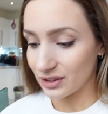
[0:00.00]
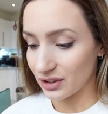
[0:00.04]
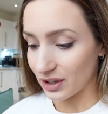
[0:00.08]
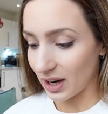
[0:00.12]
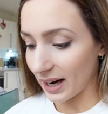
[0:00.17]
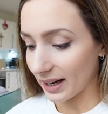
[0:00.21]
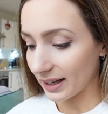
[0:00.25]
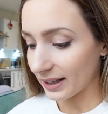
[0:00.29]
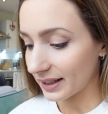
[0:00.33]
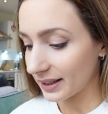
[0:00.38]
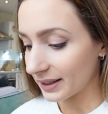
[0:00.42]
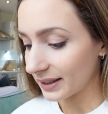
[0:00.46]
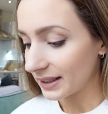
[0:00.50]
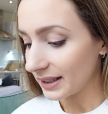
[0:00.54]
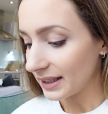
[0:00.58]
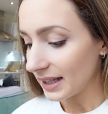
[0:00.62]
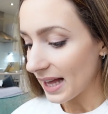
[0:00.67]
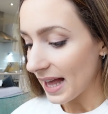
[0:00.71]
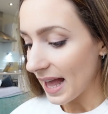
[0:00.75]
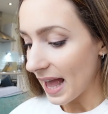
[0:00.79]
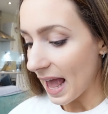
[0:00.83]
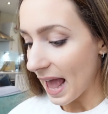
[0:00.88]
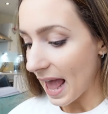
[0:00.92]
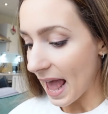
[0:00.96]
track,
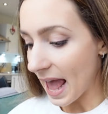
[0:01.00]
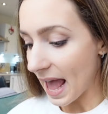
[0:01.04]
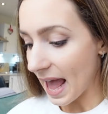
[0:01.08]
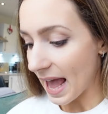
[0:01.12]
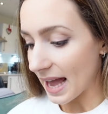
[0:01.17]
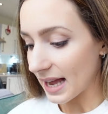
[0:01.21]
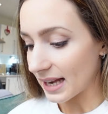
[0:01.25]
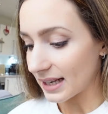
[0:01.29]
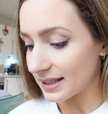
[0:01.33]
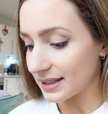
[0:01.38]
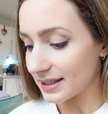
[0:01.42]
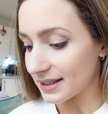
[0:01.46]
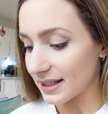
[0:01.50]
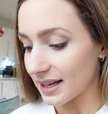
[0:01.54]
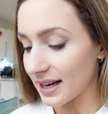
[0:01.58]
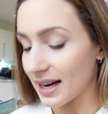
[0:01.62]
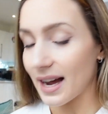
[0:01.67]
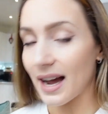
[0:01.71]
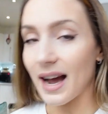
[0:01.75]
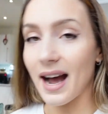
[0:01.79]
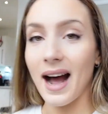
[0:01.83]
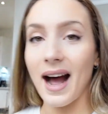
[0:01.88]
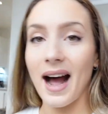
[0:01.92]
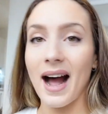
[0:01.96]
and
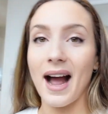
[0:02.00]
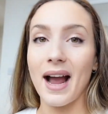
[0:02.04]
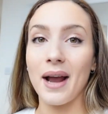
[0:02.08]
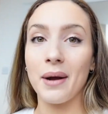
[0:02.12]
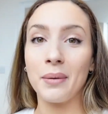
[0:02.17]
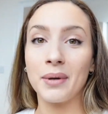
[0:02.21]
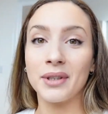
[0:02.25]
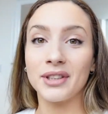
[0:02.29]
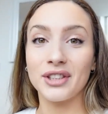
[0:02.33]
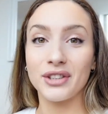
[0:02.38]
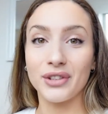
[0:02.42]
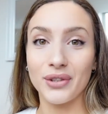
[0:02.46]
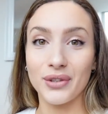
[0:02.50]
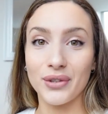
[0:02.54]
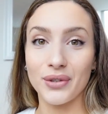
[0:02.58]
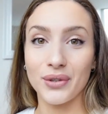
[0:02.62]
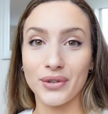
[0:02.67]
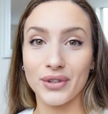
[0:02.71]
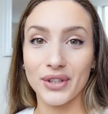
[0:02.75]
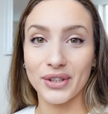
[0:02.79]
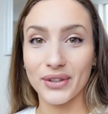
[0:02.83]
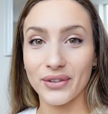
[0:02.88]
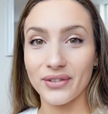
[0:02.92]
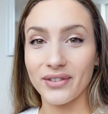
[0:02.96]
I wanted to do
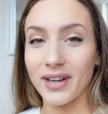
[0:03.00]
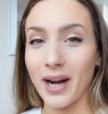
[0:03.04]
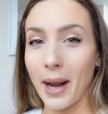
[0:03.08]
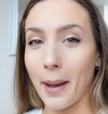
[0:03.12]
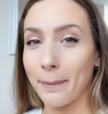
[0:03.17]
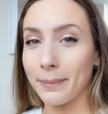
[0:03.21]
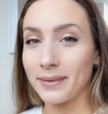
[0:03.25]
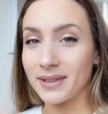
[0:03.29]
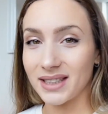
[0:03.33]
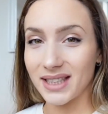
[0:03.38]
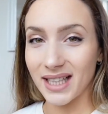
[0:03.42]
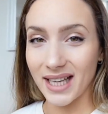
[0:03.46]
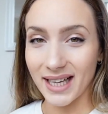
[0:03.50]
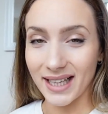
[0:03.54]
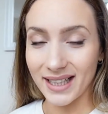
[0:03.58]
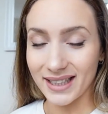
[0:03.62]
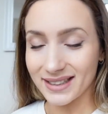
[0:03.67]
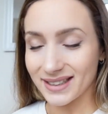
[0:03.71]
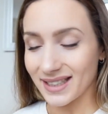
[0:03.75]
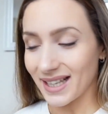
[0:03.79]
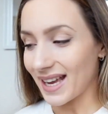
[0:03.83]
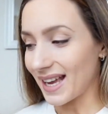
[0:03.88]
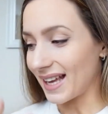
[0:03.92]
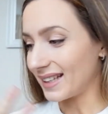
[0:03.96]
sort of an
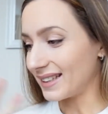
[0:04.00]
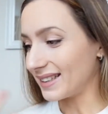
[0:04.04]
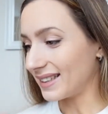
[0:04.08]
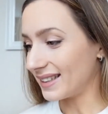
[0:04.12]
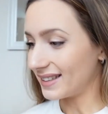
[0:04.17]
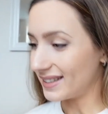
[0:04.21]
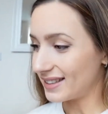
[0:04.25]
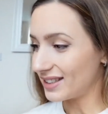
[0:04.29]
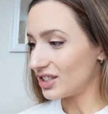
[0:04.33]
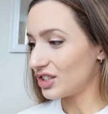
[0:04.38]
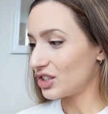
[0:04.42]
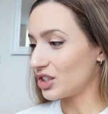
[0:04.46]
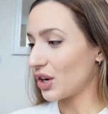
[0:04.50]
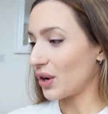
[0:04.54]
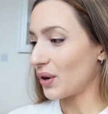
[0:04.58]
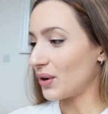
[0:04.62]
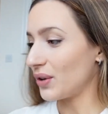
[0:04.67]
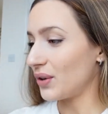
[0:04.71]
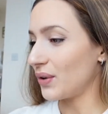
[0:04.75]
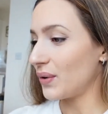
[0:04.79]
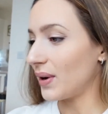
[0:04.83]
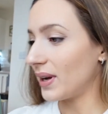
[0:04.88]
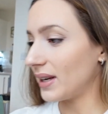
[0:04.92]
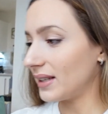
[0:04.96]
update and show
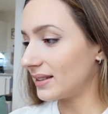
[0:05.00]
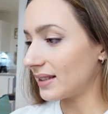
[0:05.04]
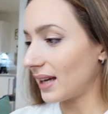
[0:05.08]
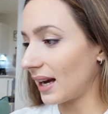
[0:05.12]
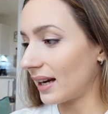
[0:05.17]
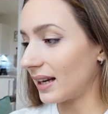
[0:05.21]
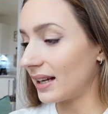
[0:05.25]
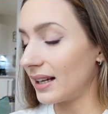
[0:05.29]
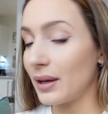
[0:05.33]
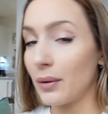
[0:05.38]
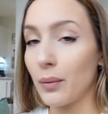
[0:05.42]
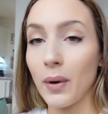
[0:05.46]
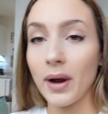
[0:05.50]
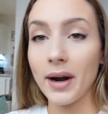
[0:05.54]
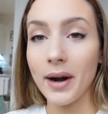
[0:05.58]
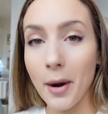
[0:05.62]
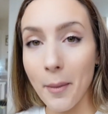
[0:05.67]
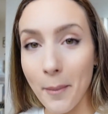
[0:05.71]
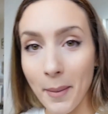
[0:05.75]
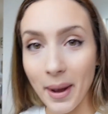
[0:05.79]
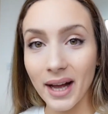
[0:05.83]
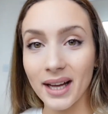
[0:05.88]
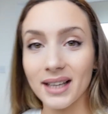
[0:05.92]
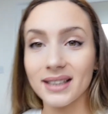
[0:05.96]
you exactly where
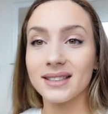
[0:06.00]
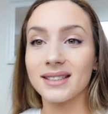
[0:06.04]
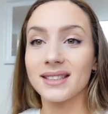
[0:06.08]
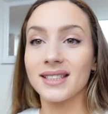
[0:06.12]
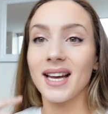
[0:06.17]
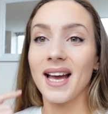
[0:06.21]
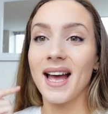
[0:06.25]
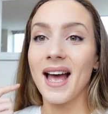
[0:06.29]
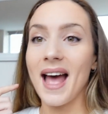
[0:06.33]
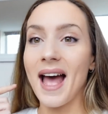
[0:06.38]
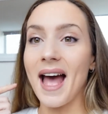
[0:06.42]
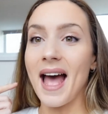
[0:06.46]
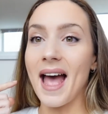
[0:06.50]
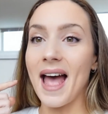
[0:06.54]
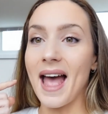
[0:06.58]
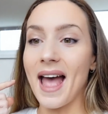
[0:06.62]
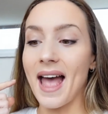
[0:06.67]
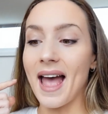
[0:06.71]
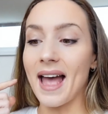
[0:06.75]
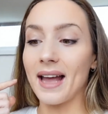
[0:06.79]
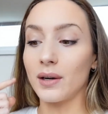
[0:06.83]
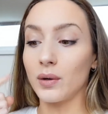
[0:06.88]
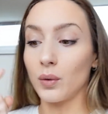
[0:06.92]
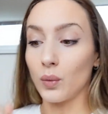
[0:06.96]
I'm at
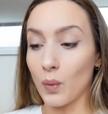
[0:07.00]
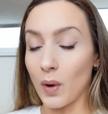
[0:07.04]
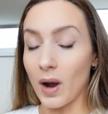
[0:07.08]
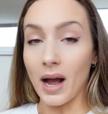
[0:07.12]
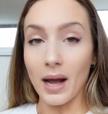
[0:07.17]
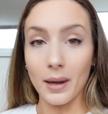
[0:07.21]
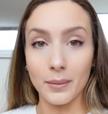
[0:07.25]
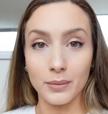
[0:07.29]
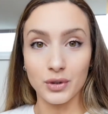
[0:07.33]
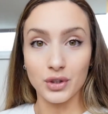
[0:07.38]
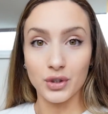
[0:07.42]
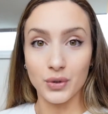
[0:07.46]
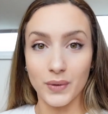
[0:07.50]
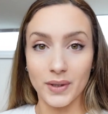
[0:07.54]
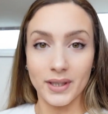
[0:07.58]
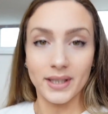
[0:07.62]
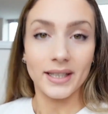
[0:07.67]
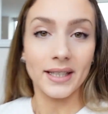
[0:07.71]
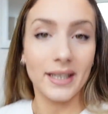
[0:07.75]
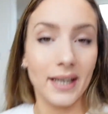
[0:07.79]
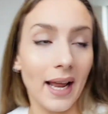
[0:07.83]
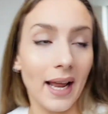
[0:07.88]
and what I'm doing